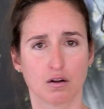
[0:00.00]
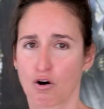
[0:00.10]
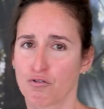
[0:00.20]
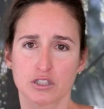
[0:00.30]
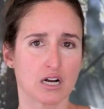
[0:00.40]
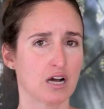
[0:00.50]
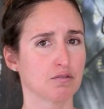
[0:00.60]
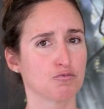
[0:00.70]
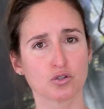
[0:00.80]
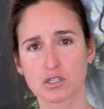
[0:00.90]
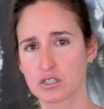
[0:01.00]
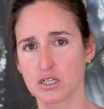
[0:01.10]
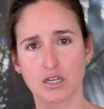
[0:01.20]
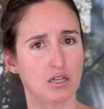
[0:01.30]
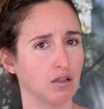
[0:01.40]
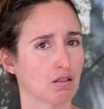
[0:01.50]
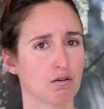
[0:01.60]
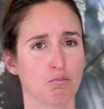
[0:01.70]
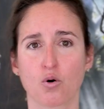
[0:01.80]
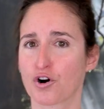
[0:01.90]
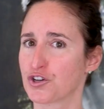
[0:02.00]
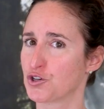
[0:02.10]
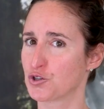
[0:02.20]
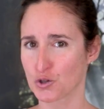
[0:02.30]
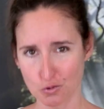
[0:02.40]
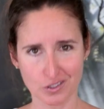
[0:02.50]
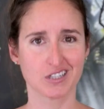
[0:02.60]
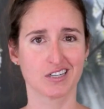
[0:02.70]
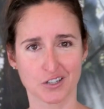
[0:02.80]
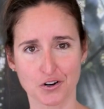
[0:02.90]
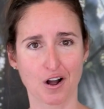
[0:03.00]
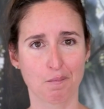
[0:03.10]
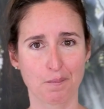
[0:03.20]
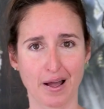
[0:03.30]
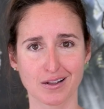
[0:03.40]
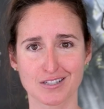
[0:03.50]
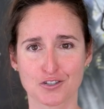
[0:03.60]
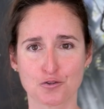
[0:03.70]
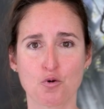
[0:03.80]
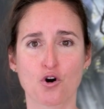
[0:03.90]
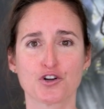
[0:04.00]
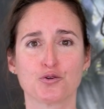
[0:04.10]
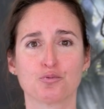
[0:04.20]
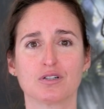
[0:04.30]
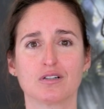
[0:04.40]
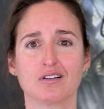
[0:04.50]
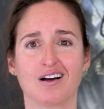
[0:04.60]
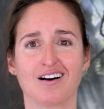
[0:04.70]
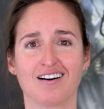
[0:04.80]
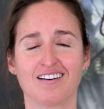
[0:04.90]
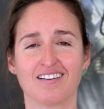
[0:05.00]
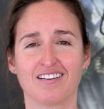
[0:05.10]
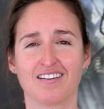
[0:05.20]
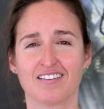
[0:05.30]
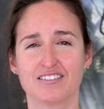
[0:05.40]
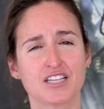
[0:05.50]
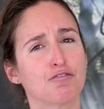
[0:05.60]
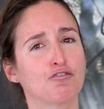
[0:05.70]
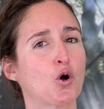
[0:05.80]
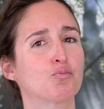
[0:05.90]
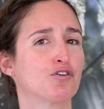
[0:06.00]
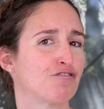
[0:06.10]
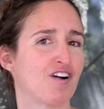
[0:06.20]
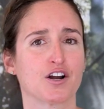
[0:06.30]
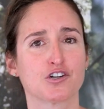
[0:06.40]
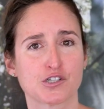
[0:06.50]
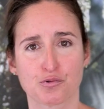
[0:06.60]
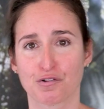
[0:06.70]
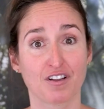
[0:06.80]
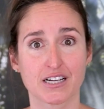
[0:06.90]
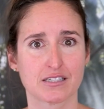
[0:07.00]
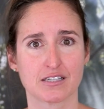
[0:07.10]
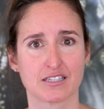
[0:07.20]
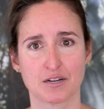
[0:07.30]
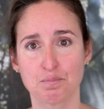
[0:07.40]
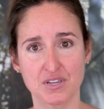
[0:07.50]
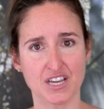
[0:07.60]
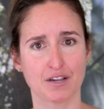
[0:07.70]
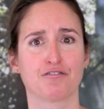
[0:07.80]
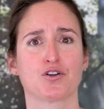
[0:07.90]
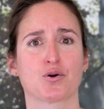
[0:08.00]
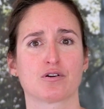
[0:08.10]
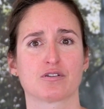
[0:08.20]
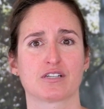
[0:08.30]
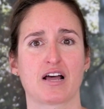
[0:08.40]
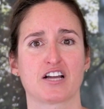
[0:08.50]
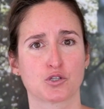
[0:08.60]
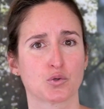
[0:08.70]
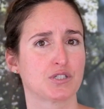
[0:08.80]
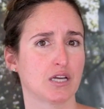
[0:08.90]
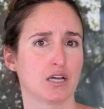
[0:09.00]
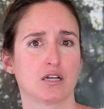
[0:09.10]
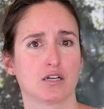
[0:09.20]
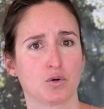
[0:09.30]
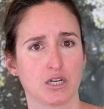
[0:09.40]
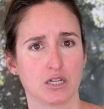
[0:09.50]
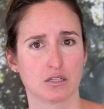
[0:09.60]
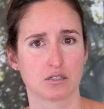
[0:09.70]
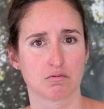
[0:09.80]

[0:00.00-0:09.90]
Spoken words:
Over time, you'll see the more you use the inner compass, the more you will develop the various reflexes and behaviors associated with it.